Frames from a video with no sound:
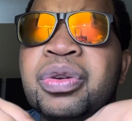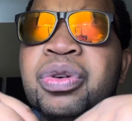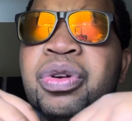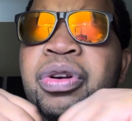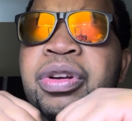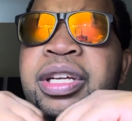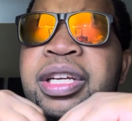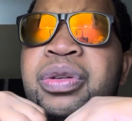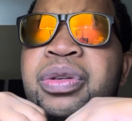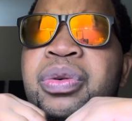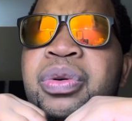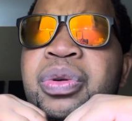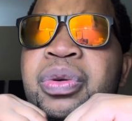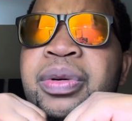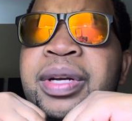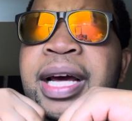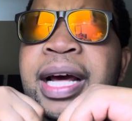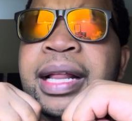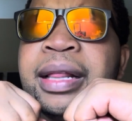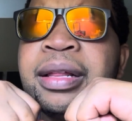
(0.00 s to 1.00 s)
don't need to do
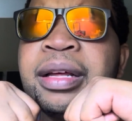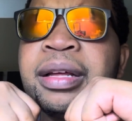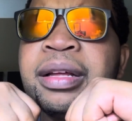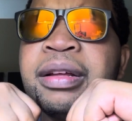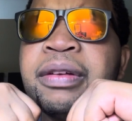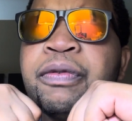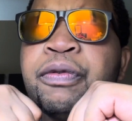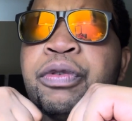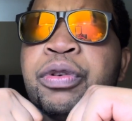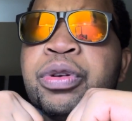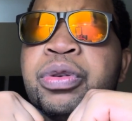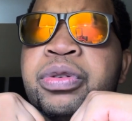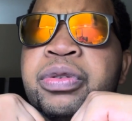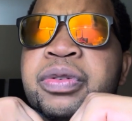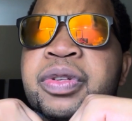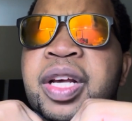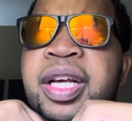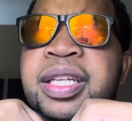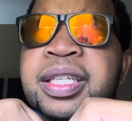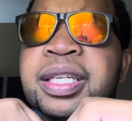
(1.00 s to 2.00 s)
nothing for you to
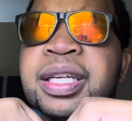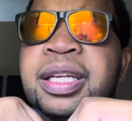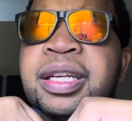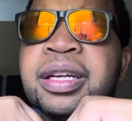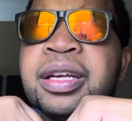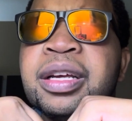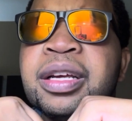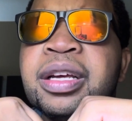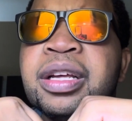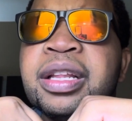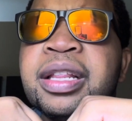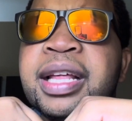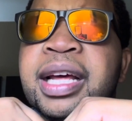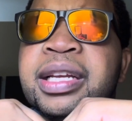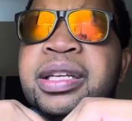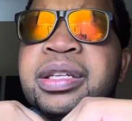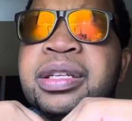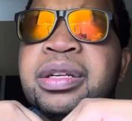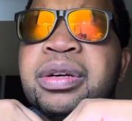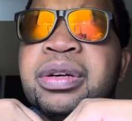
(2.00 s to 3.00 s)
succeed,
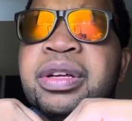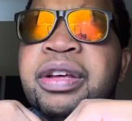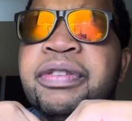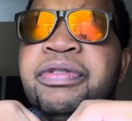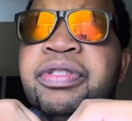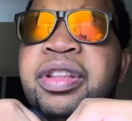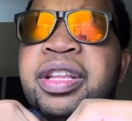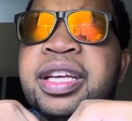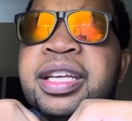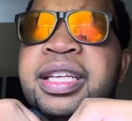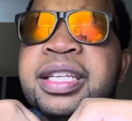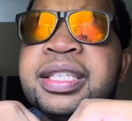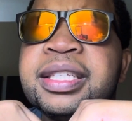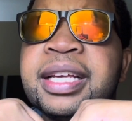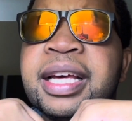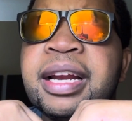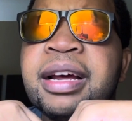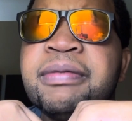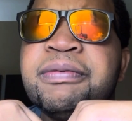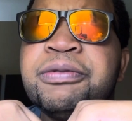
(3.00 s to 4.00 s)
that everything is
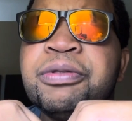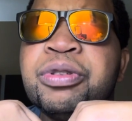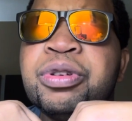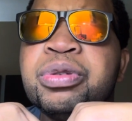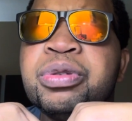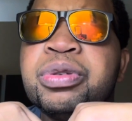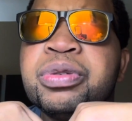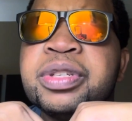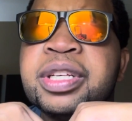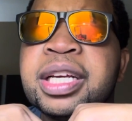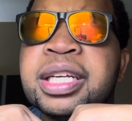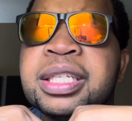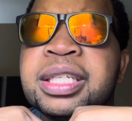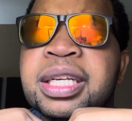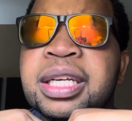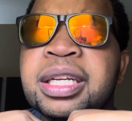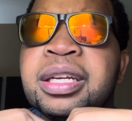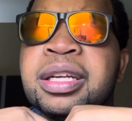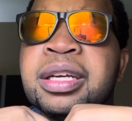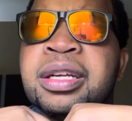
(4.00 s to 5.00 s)
set up for you to
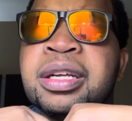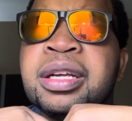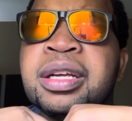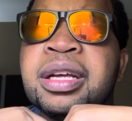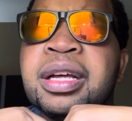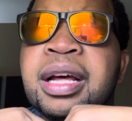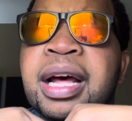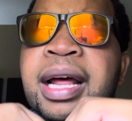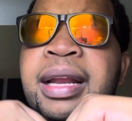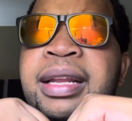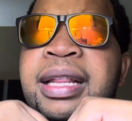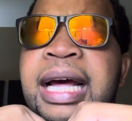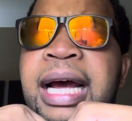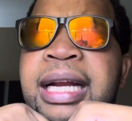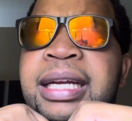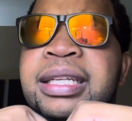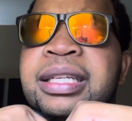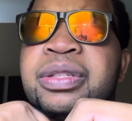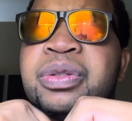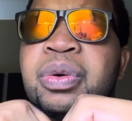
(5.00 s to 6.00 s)
succeed. And
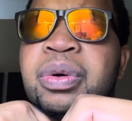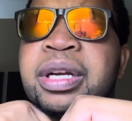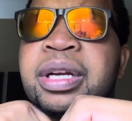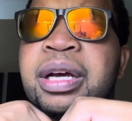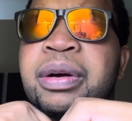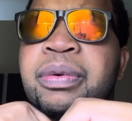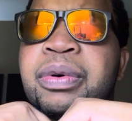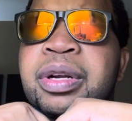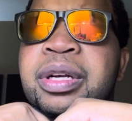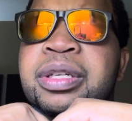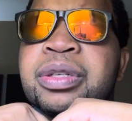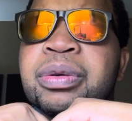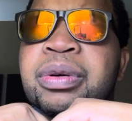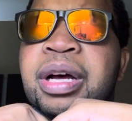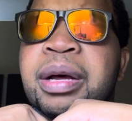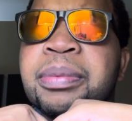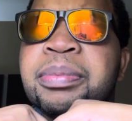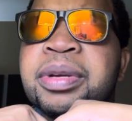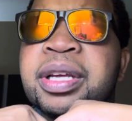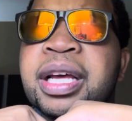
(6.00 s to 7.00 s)
that is what I want to
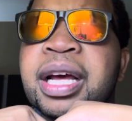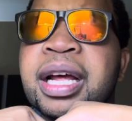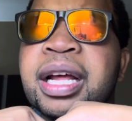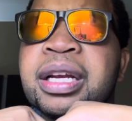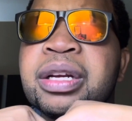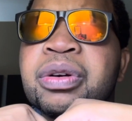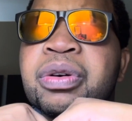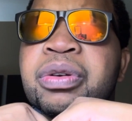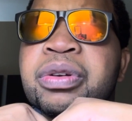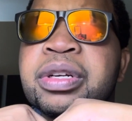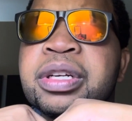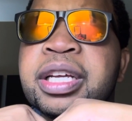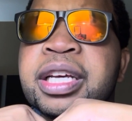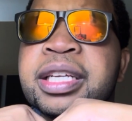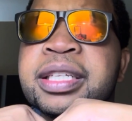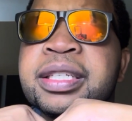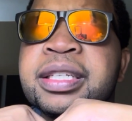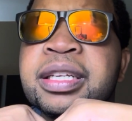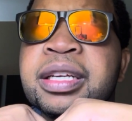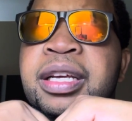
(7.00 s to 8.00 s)
come here and
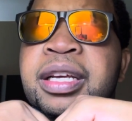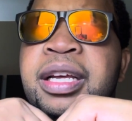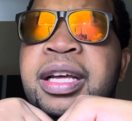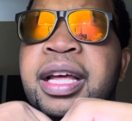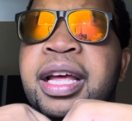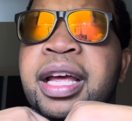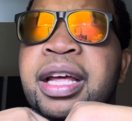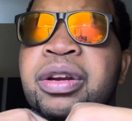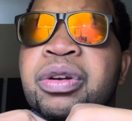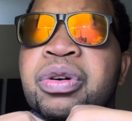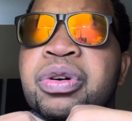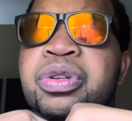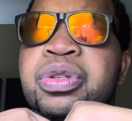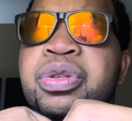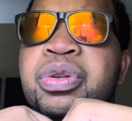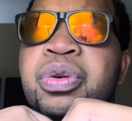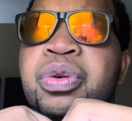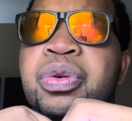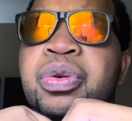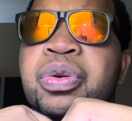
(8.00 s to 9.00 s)
contest, and
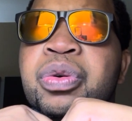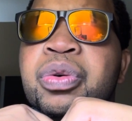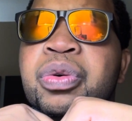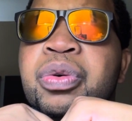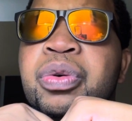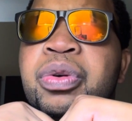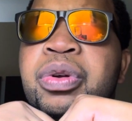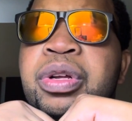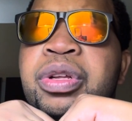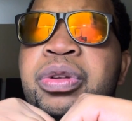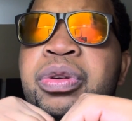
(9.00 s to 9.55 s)
also